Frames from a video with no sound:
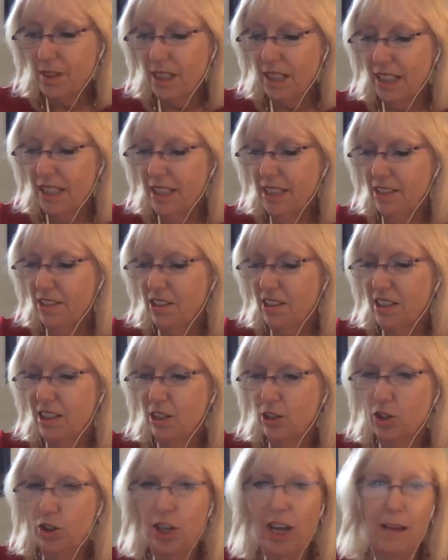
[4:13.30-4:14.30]
in our
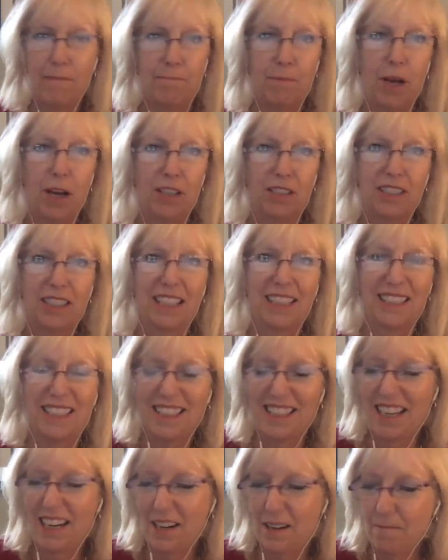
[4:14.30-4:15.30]
little chat box that's
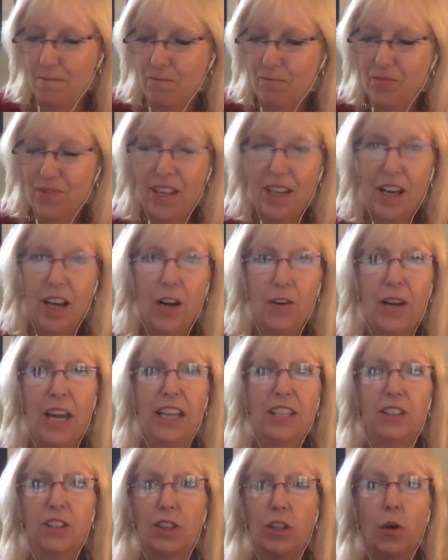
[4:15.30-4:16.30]
there.
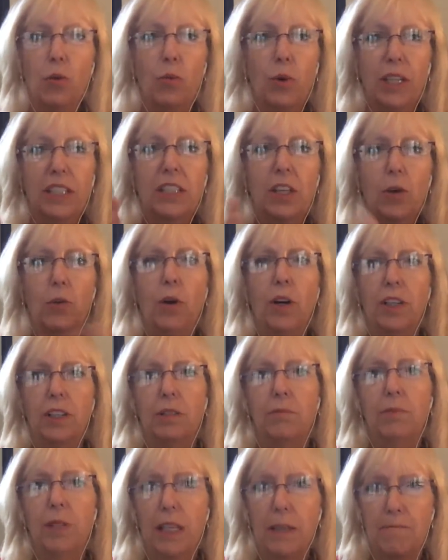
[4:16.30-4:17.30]
Okay, so what's a
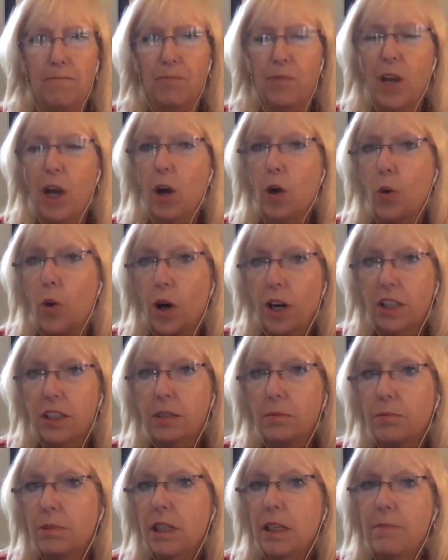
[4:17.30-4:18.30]
quantum leap? a
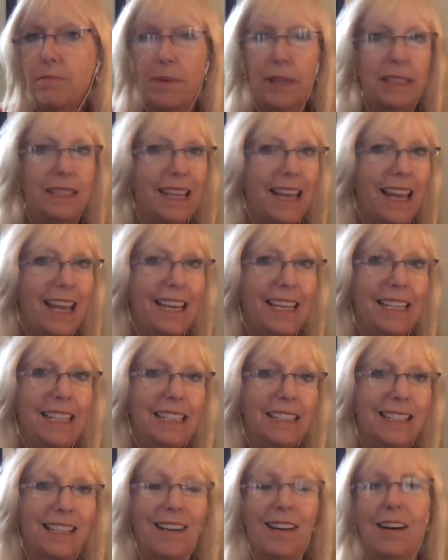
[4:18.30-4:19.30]
quantum leap is any
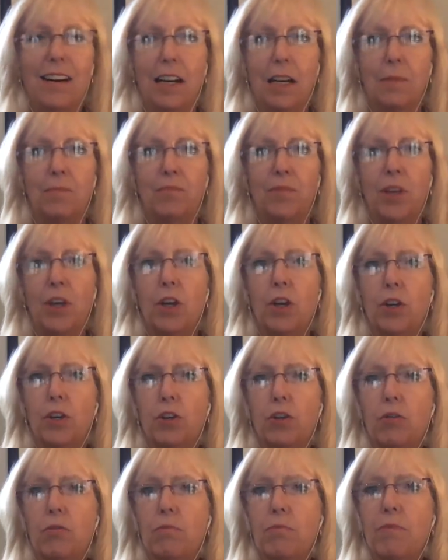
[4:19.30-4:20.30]
time
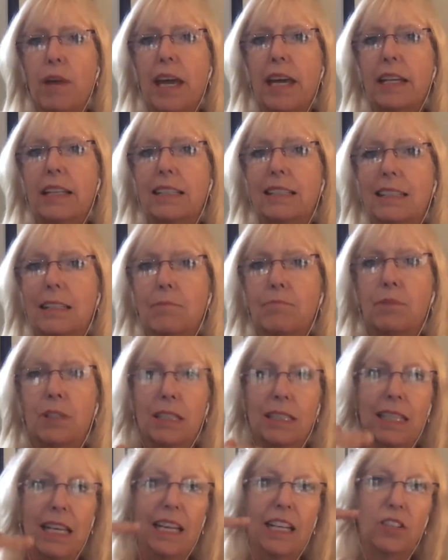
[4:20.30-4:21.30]
you make
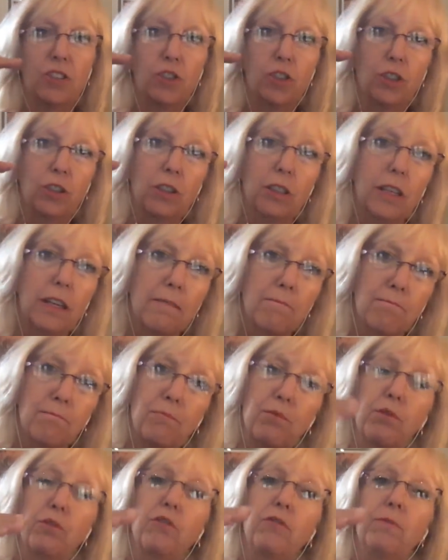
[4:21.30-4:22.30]
substantial
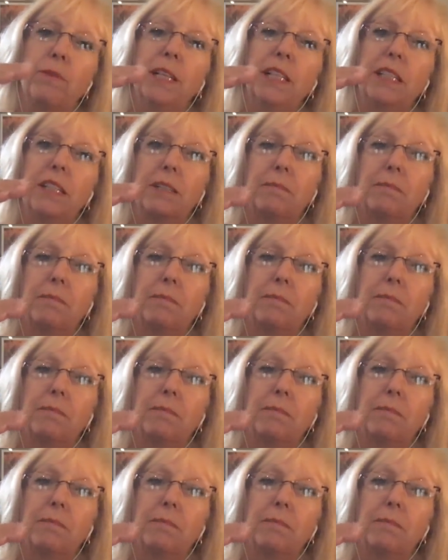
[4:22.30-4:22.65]
improvement